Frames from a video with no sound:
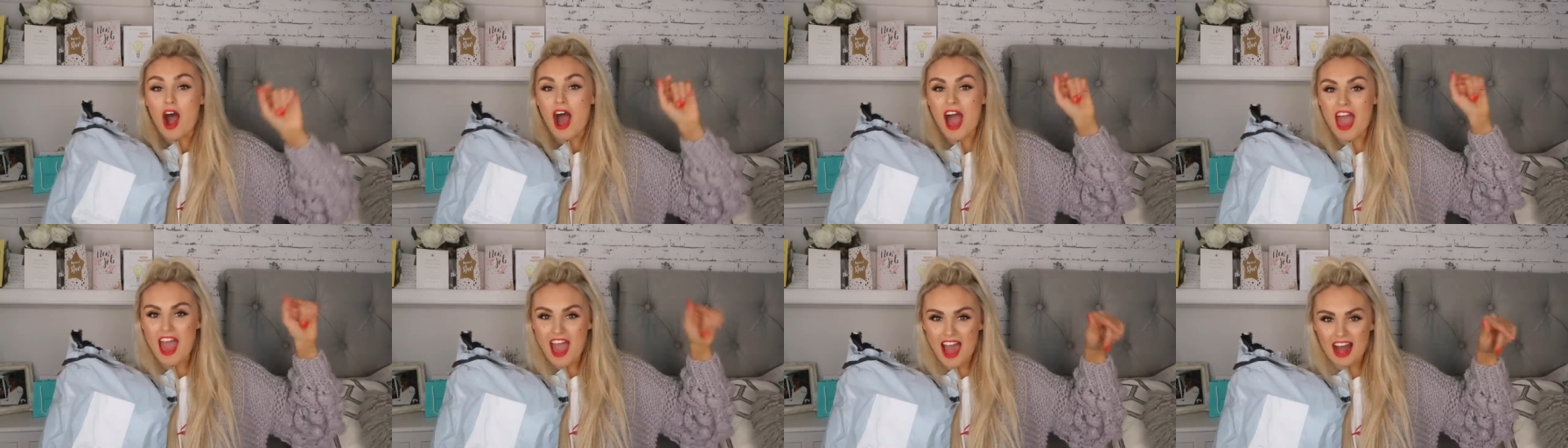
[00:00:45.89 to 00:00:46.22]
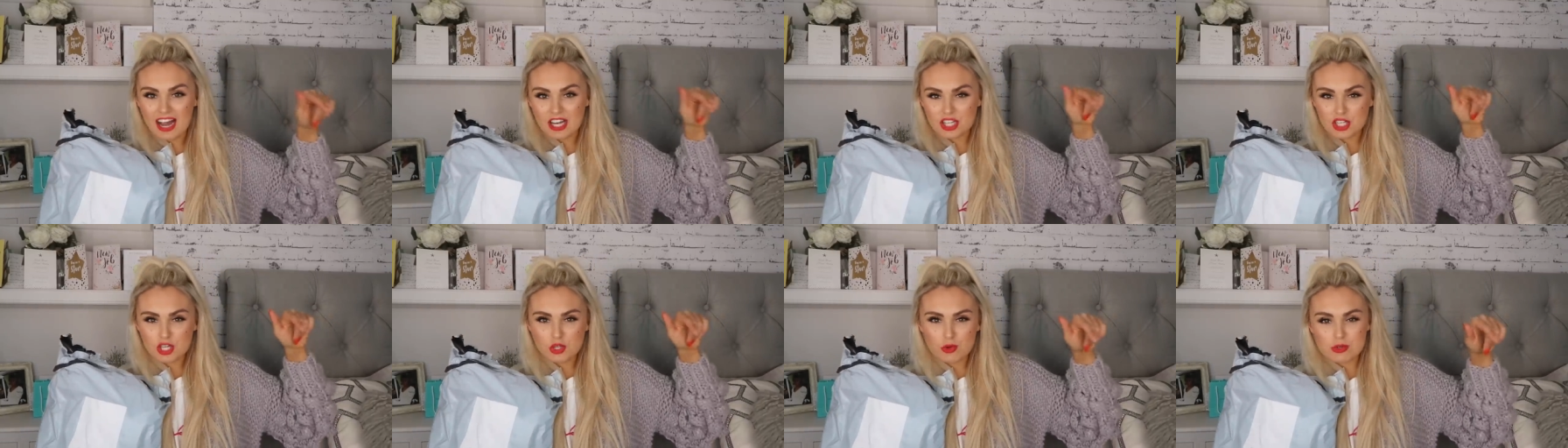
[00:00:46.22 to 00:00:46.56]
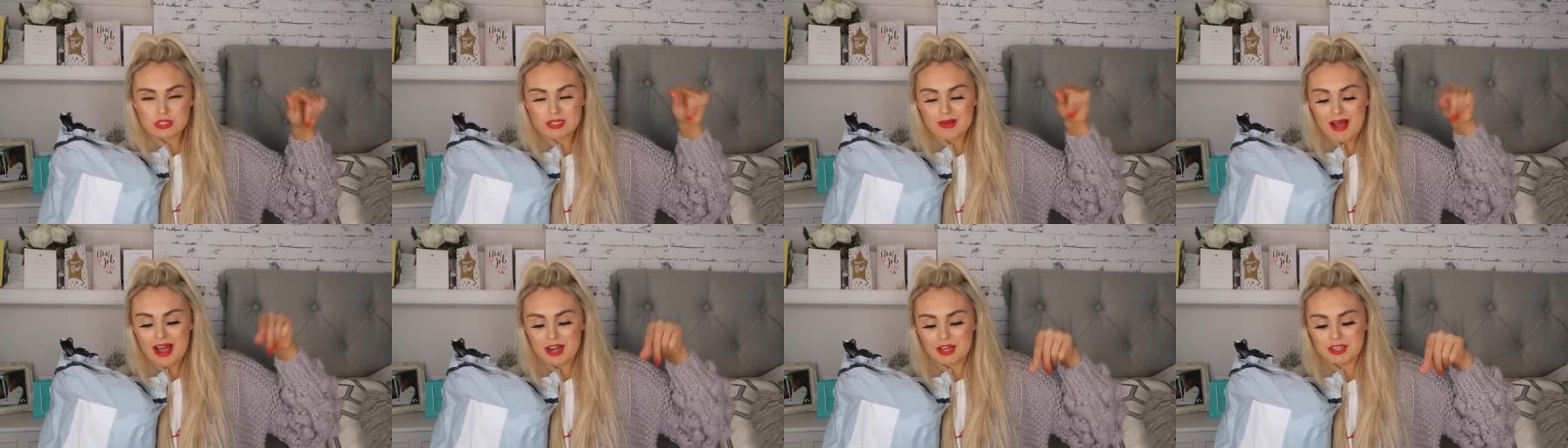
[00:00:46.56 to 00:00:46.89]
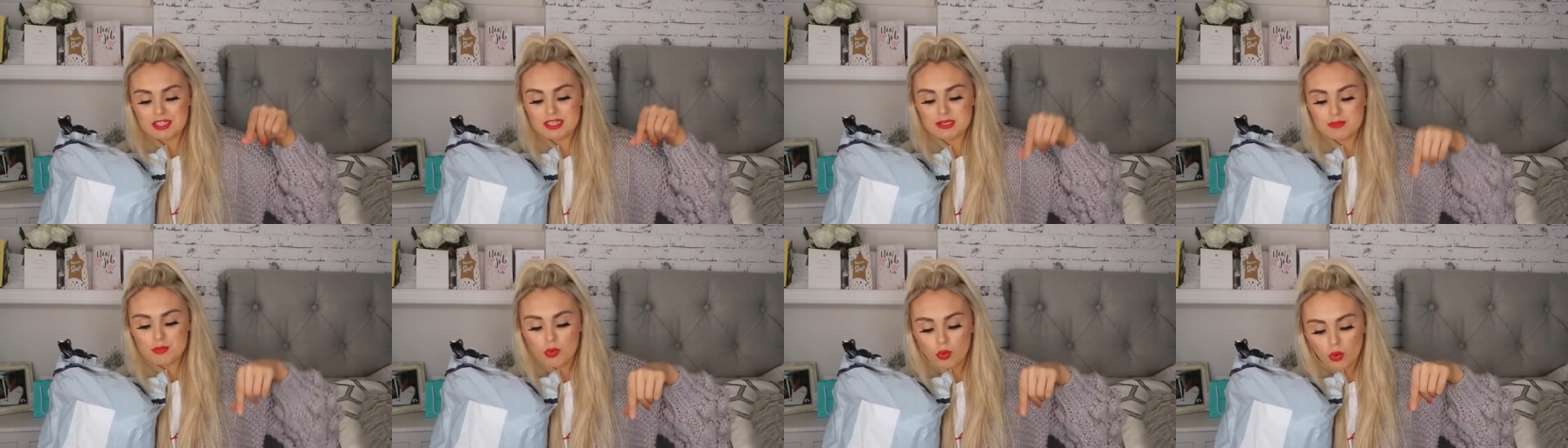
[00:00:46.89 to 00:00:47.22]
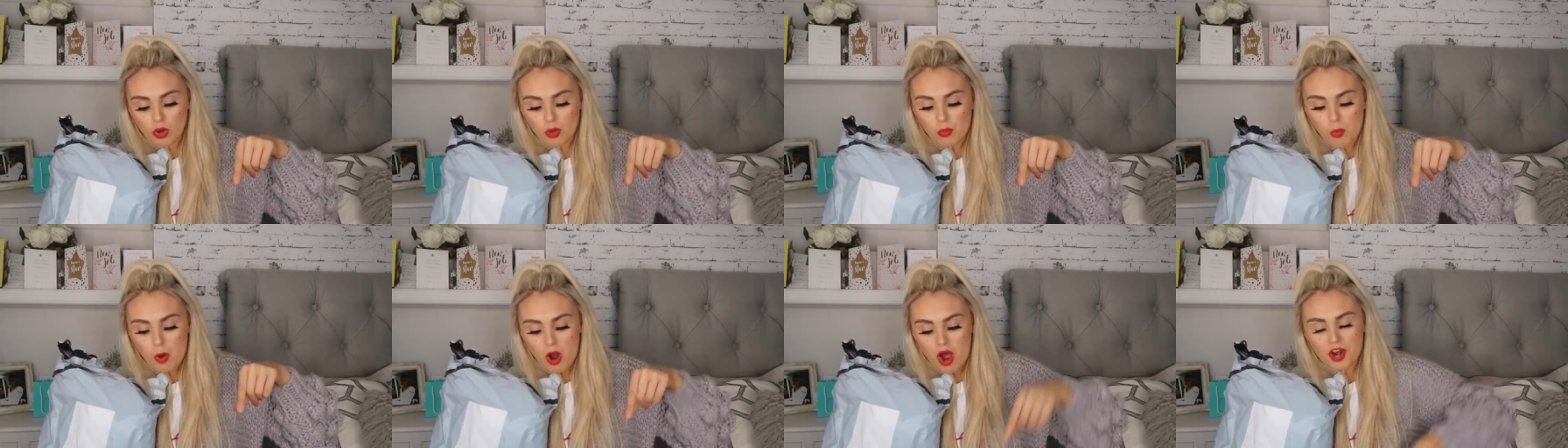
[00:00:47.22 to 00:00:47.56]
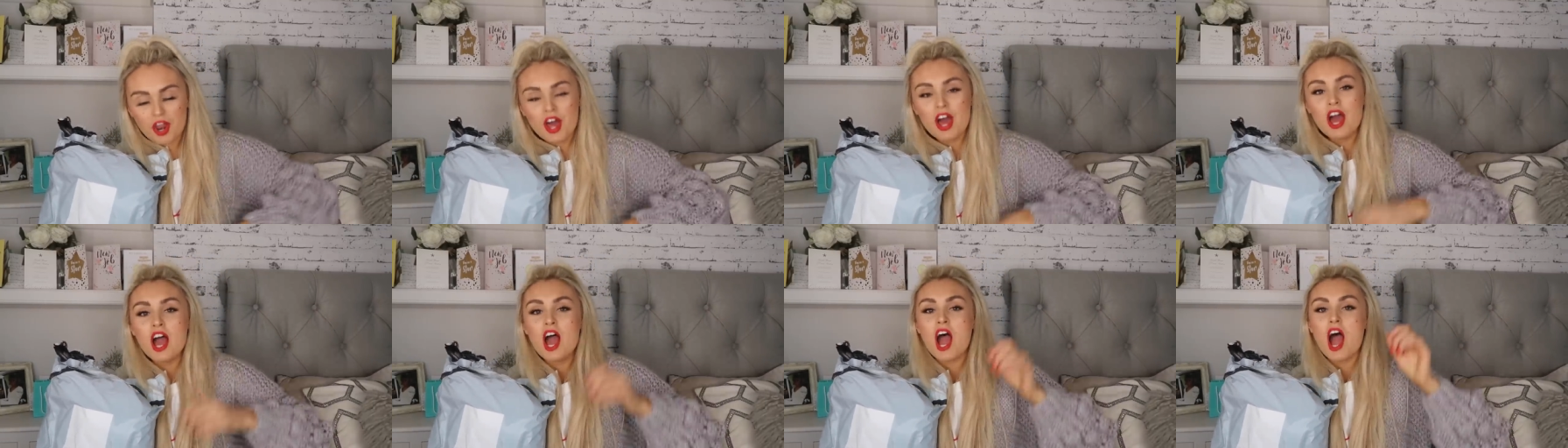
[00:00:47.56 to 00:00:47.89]
I actually also had a smaller
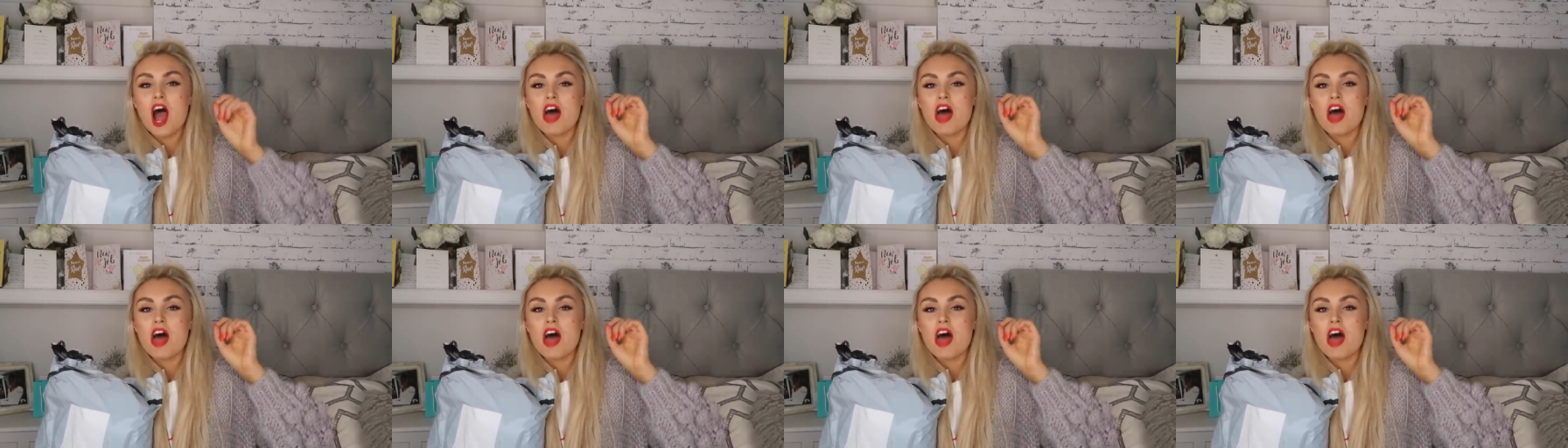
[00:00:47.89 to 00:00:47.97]
one